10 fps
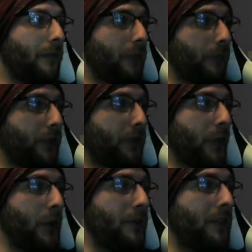show
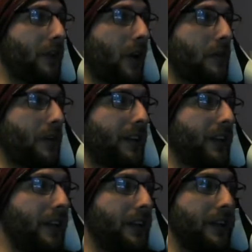you this armor
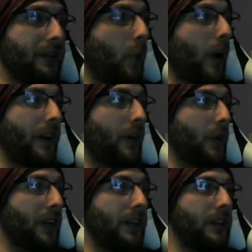again. It's
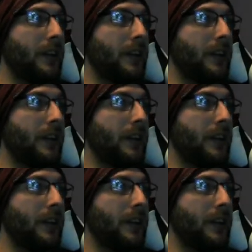wicked.